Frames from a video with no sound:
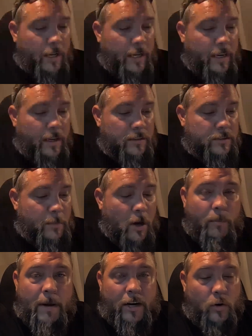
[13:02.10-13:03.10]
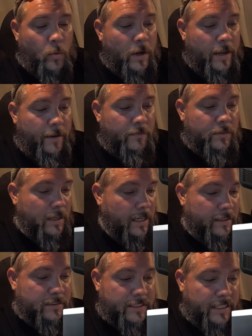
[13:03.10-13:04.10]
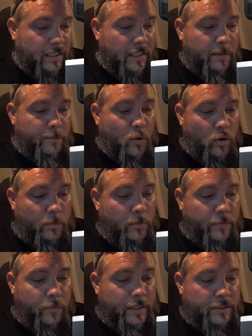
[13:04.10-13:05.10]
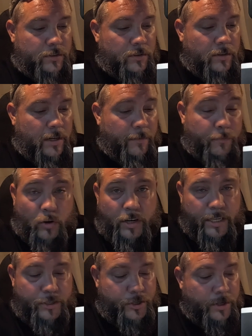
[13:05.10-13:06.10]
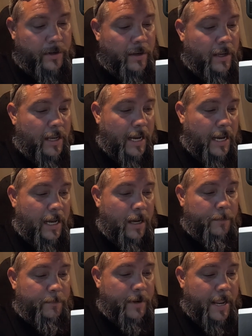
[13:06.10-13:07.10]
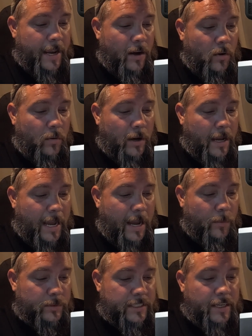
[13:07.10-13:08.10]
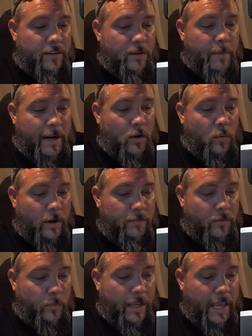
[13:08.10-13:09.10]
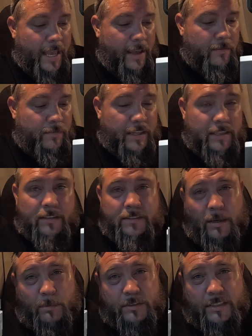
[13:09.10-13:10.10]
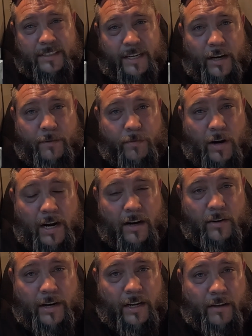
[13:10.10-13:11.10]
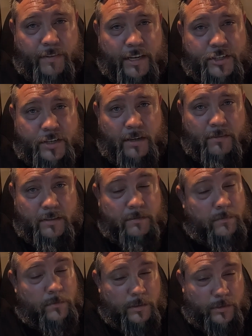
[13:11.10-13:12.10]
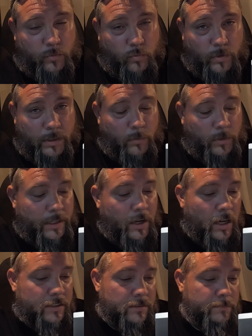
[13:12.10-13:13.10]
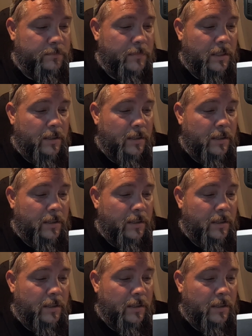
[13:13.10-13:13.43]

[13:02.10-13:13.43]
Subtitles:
to get a small microwave, skillet, and portable freezer and fridge. Now, I will tell you, the microwave that we have, it doubles as an air fryer and a convection oven. It's really, really awesome.